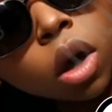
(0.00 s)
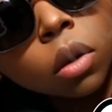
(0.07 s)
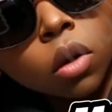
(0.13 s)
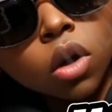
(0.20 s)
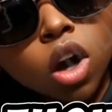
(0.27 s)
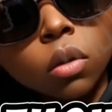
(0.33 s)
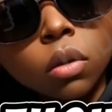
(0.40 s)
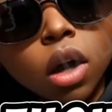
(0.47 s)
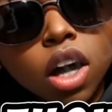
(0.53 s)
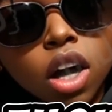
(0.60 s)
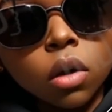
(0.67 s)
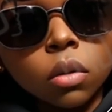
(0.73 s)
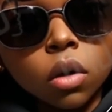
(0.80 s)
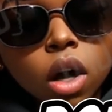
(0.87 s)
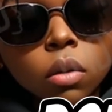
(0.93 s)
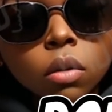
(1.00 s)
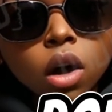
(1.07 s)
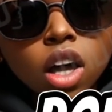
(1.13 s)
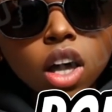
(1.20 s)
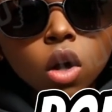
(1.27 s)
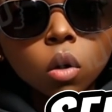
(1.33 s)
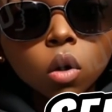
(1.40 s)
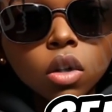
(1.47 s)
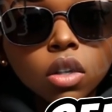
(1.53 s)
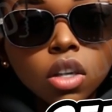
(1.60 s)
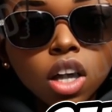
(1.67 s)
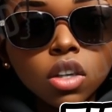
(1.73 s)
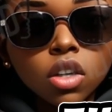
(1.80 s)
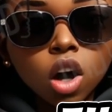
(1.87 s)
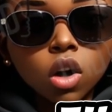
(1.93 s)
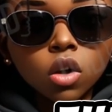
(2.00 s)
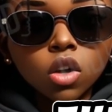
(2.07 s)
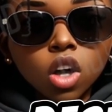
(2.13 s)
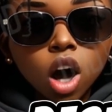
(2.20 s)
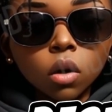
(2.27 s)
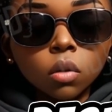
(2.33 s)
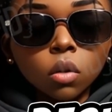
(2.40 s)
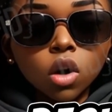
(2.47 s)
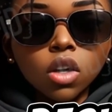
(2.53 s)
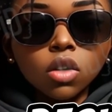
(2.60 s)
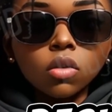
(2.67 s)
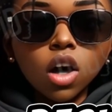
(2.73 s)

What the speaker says: make thousands of dollars selling these designs.